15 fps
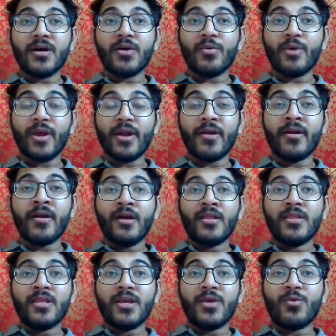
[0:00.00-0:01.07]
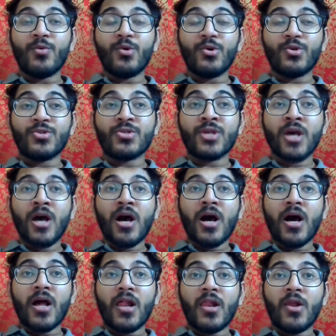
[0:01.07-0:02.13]
where there was
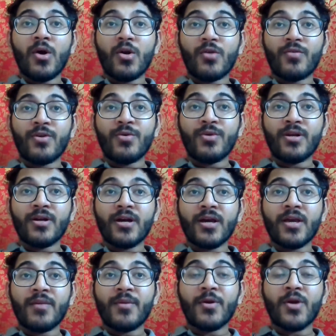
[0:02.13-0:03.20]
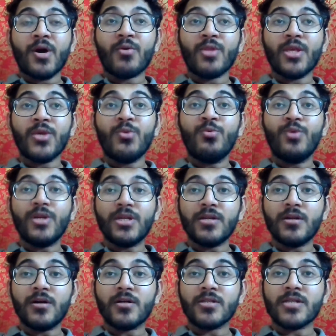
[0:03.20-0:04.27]
a lot of hue and cry about how the UN did
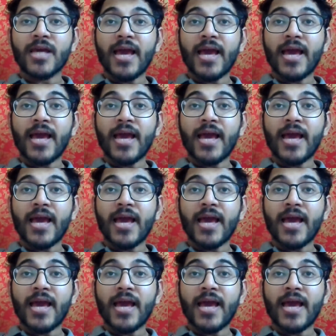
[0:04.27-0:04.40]
not